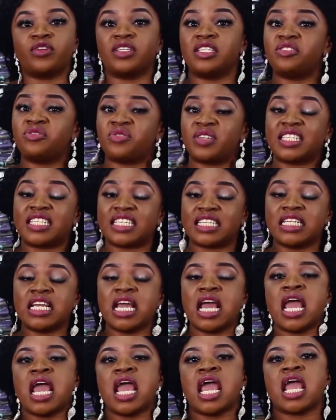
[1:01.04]
for this reason,
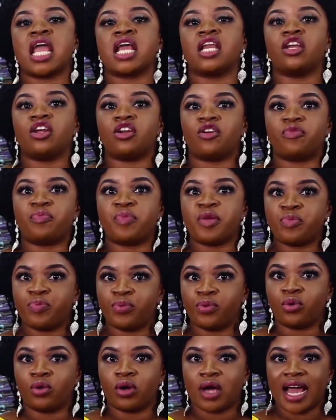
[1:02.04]
a lot of
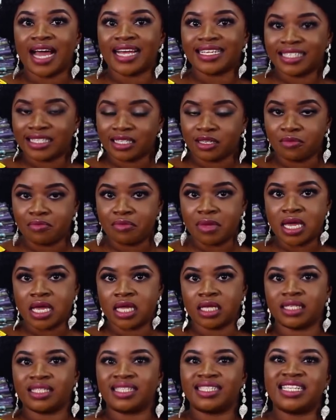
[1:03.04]
people ask
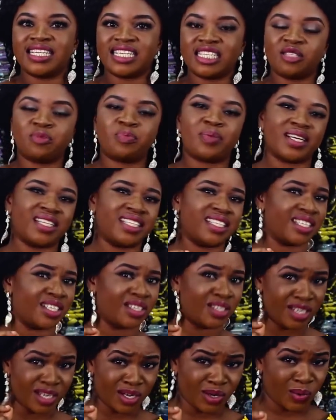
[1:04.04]
me this
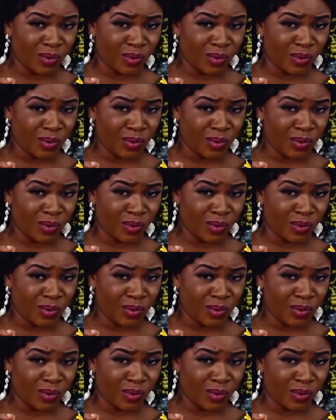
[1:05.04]
particular